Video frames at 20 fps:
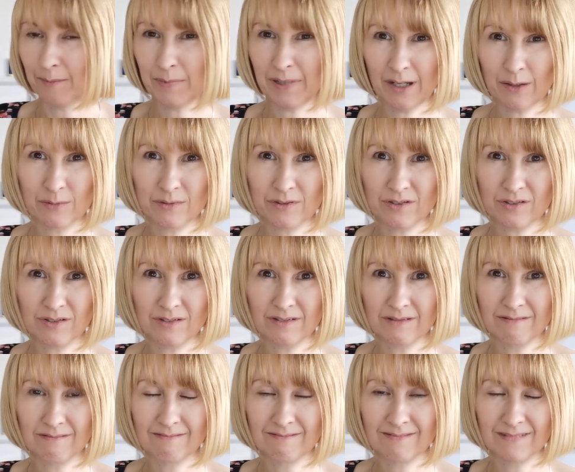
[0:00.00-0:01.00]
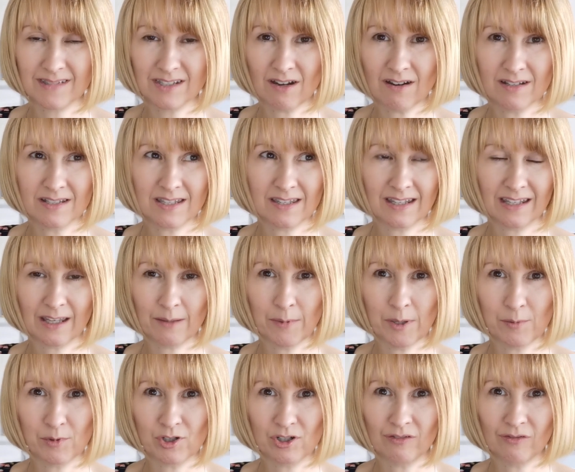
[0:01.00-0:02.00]
I'm now starting to think I
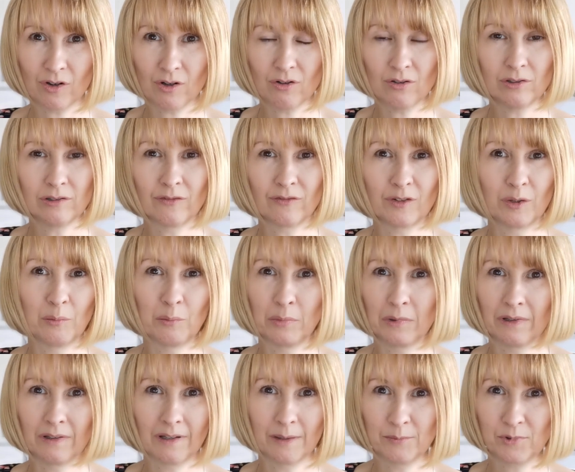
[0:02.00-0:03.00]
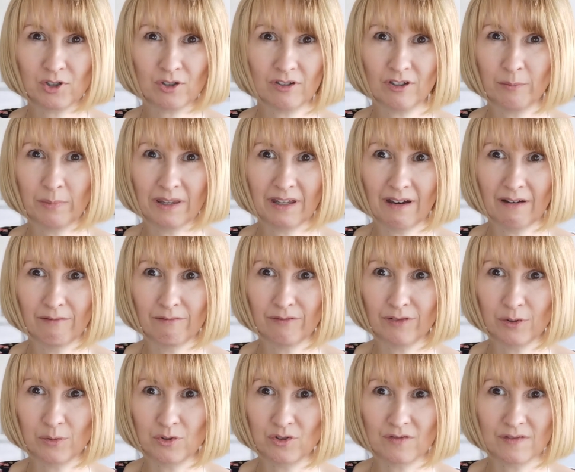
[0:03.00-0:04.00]
maybe should have got all of them, but I'm sure they'll be there in
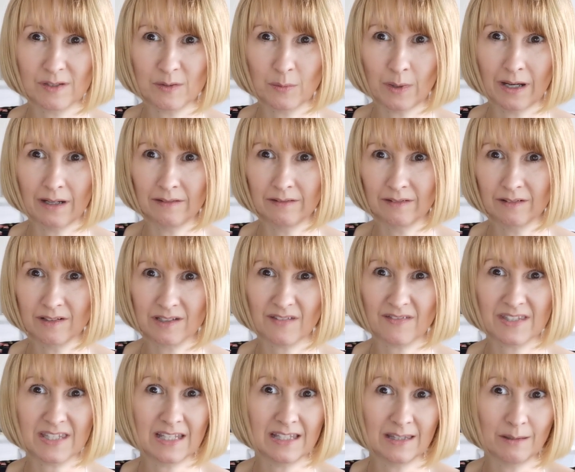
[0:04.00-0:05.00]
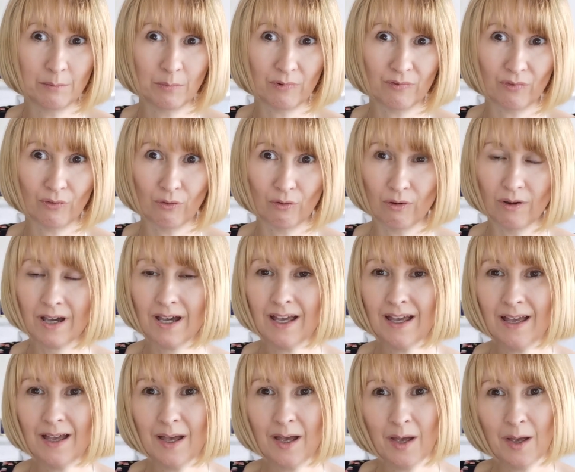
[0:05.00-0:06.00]
future as well because I've seen them before.
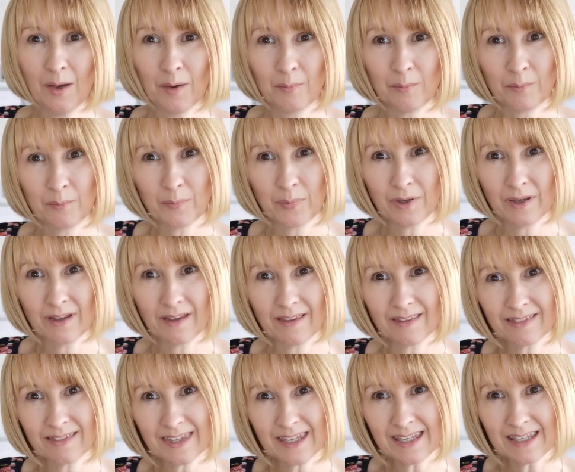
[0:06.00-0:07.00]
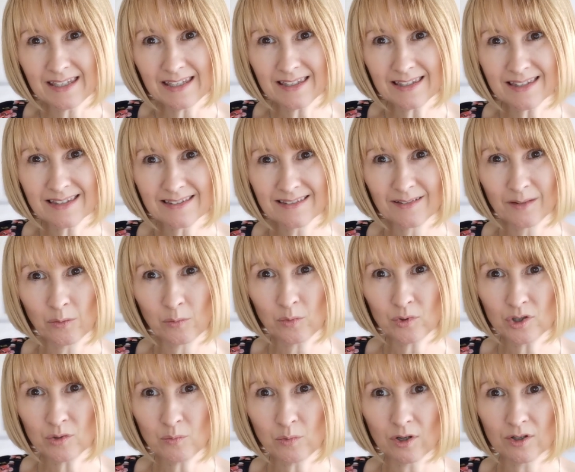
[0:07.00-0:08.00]
But these
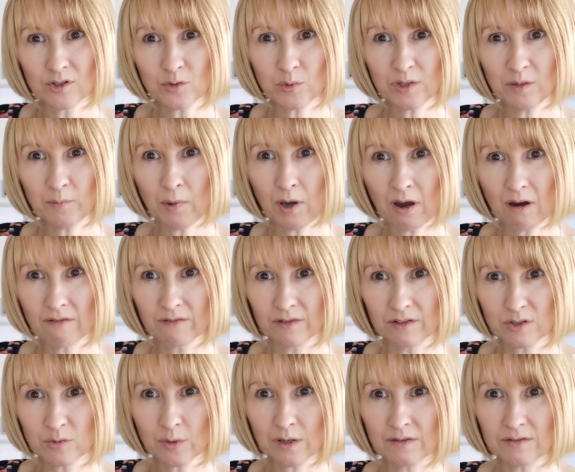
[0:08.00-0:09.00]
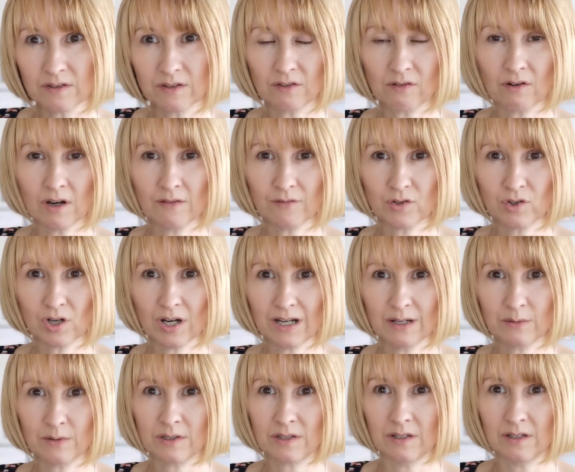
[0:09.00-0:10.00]
wooden ones with the bar on as well, so they're great for
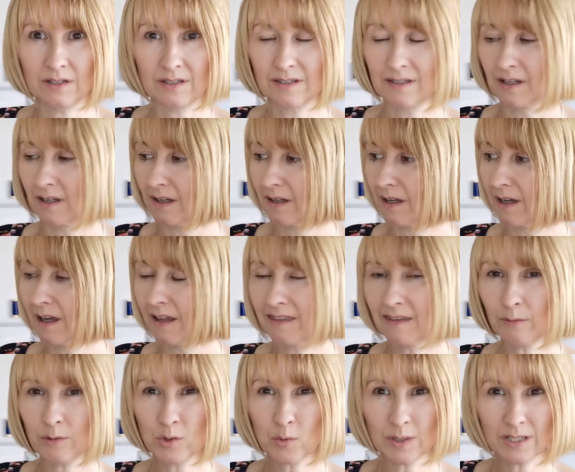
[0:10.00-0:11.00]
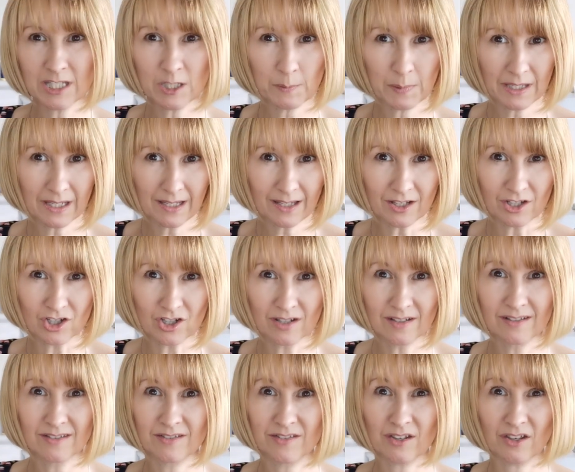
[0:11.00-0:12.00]
trousers, and they were 20p each,
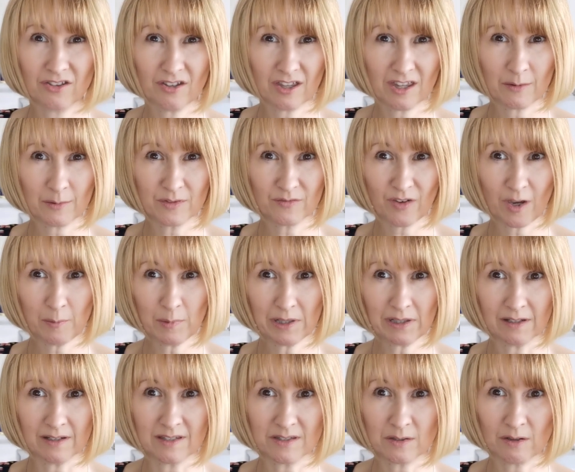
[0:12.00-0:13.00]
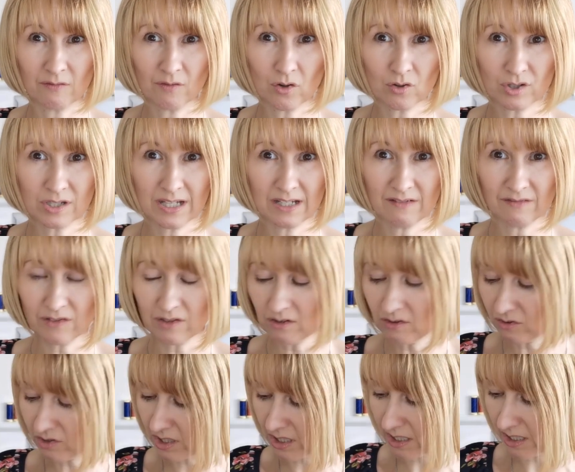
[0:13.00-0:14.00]
so I thought that was fabulous. So I've got 10 of
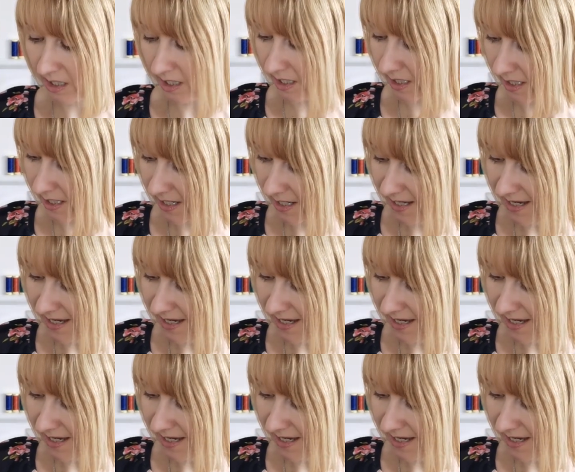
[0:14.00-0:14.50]
those today.